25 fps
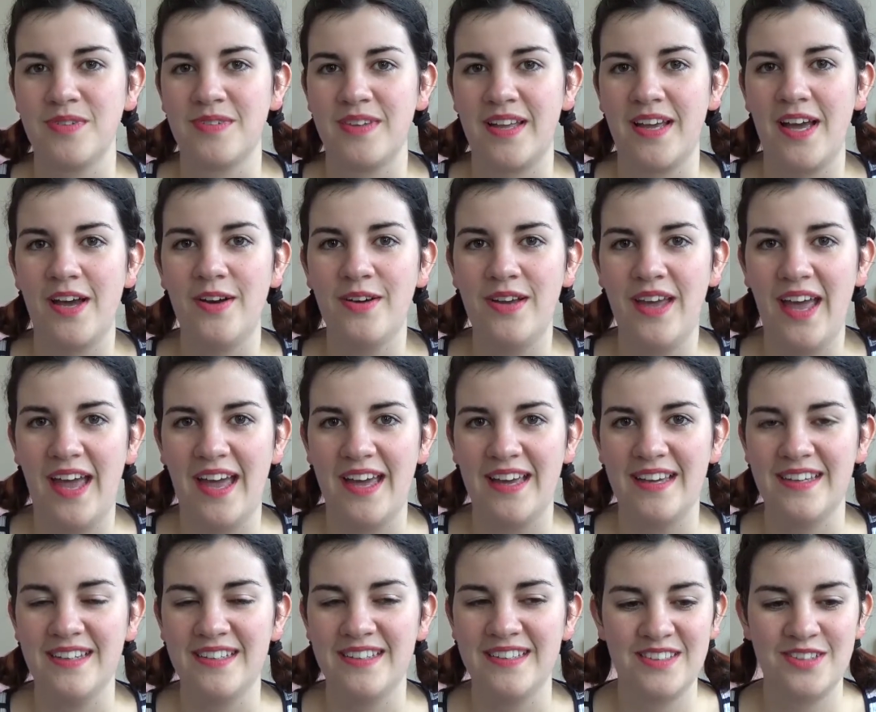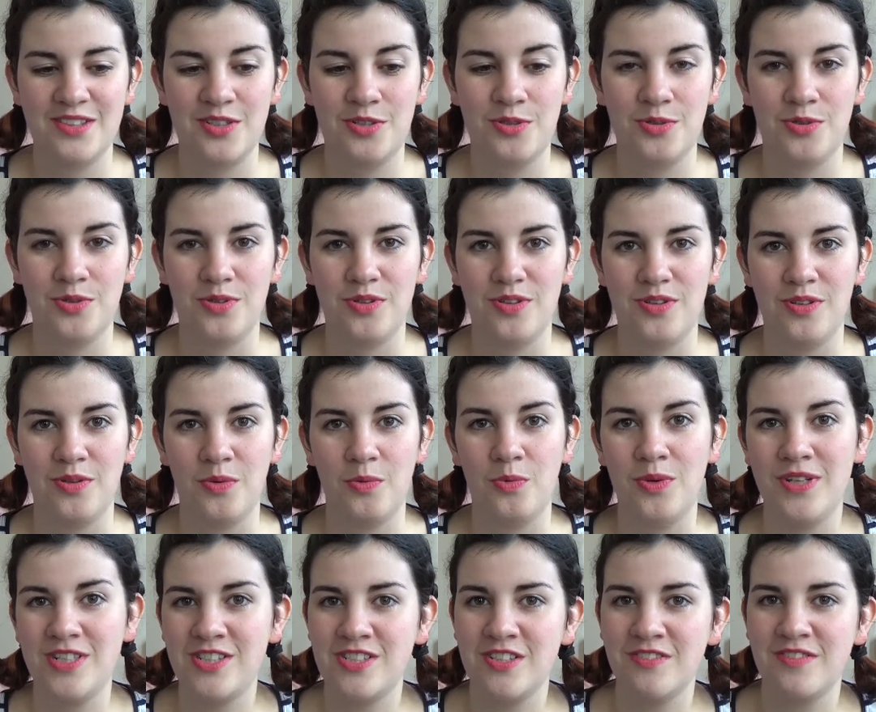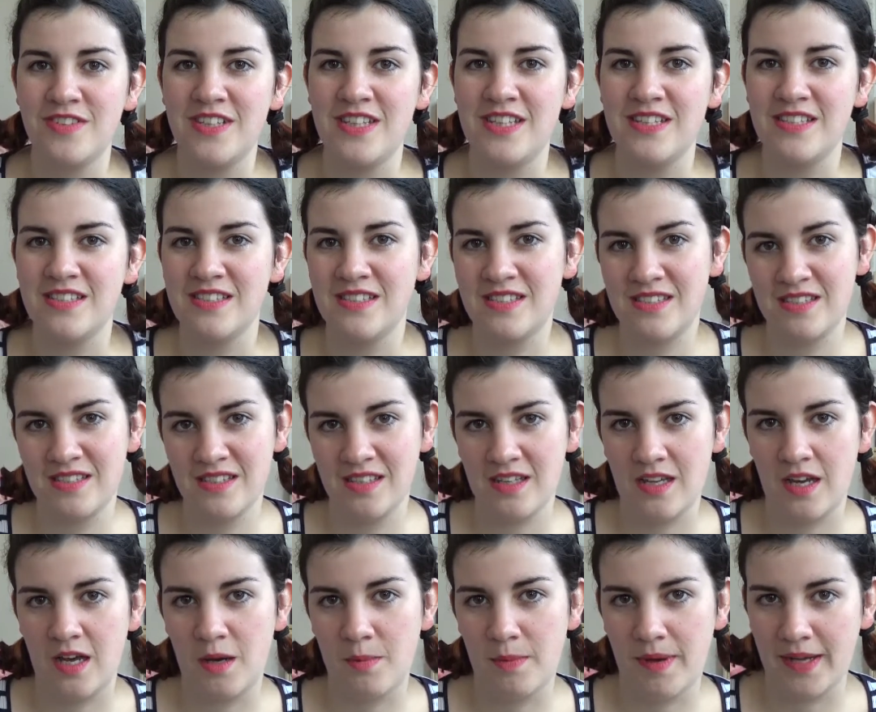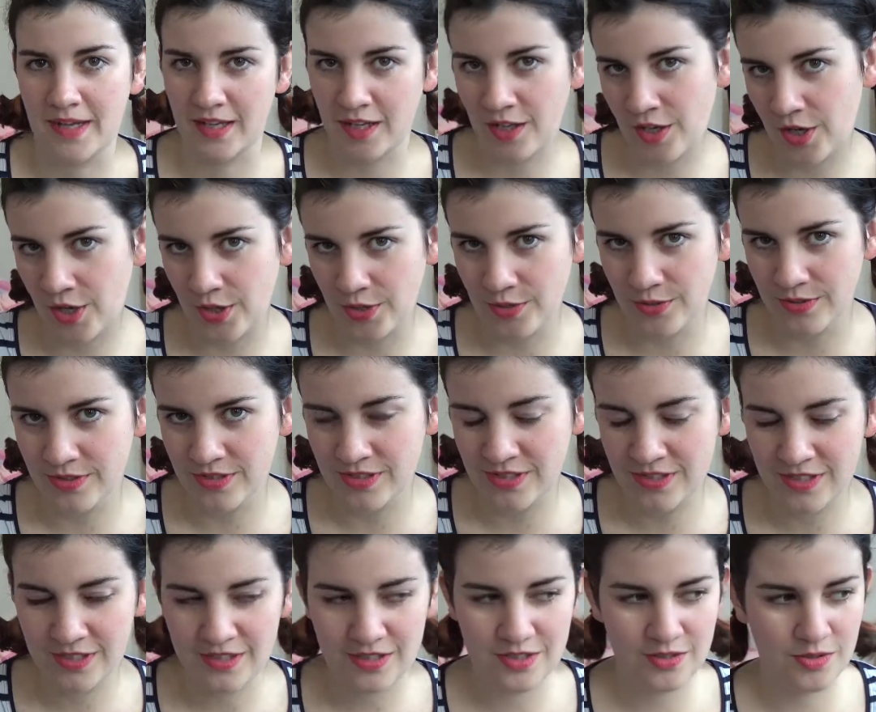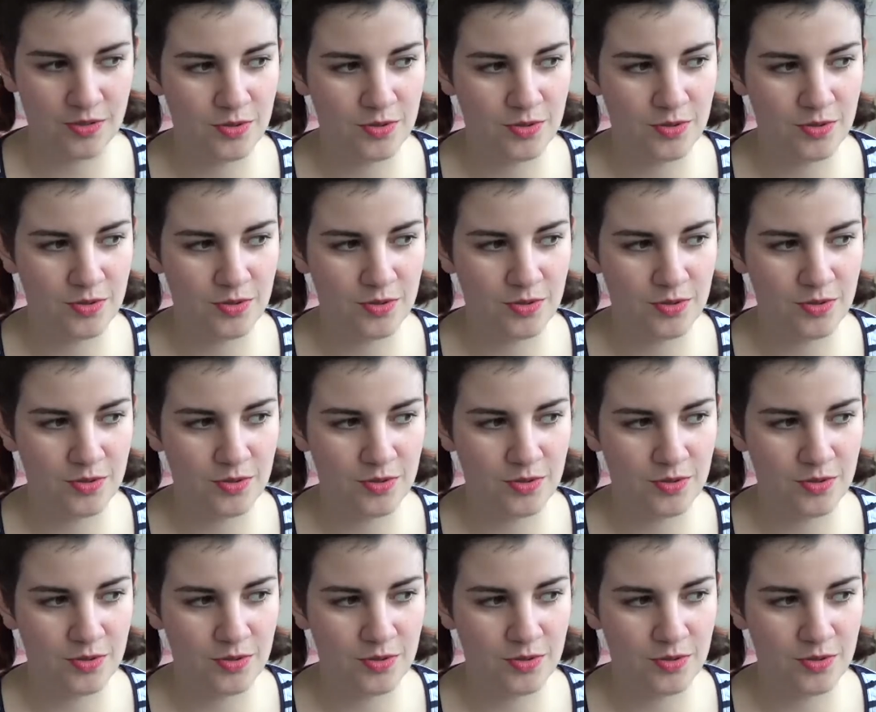I'm like, okay, cool. Which of these are my clothes?